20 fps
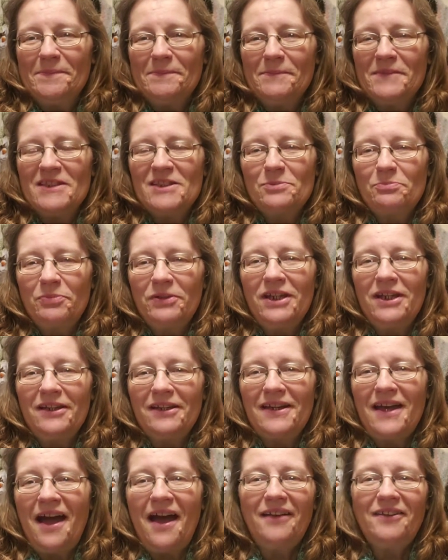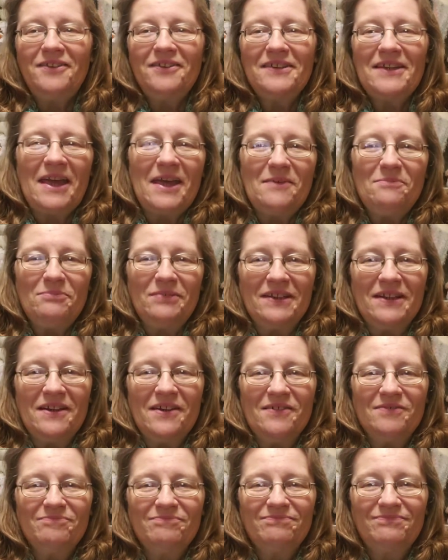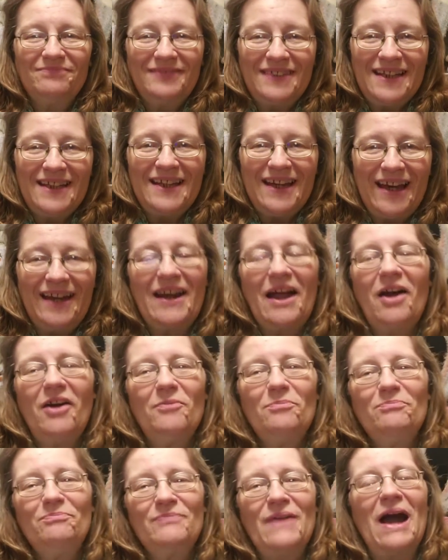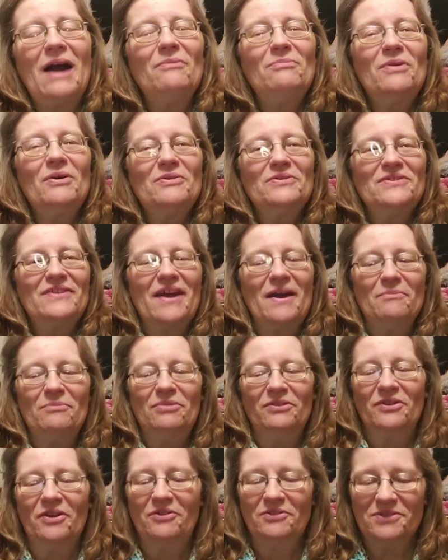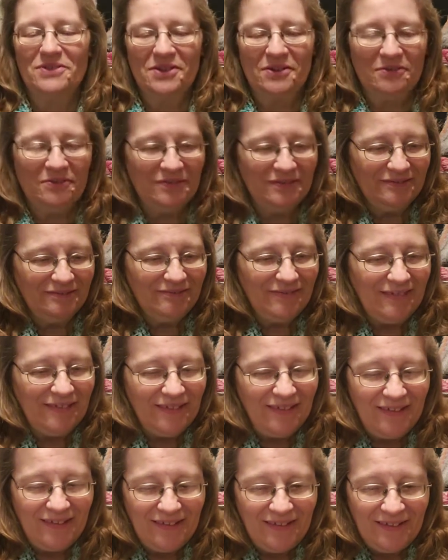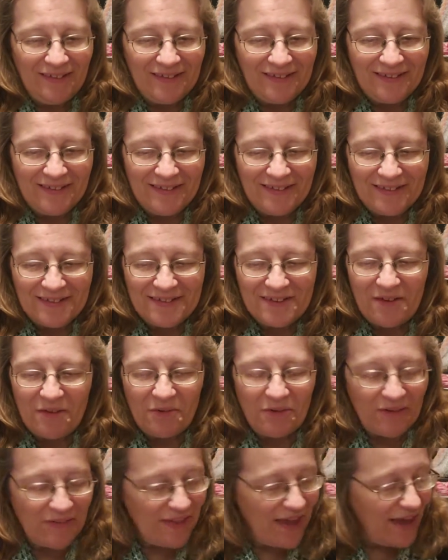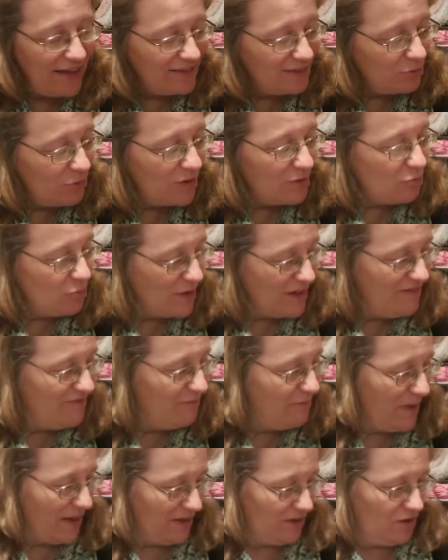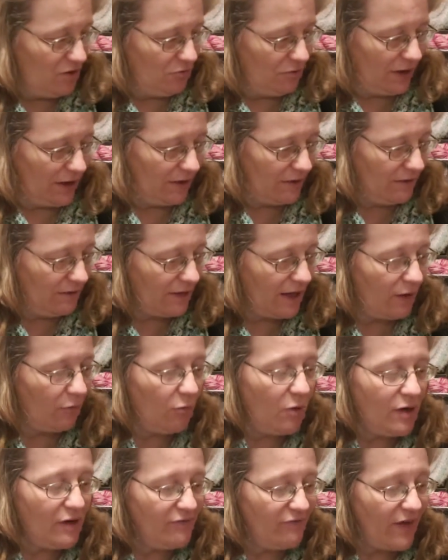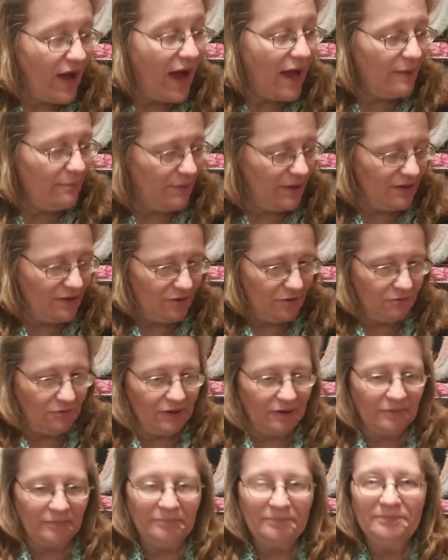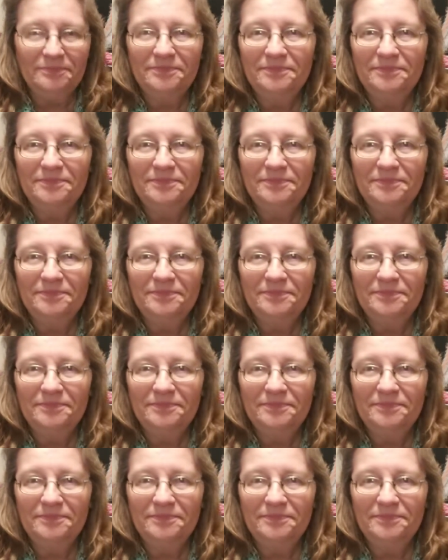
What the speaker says: Split collar capelet. Yeah, and I'll post that below too. So that's what we've been doing. Now, what have I been doing?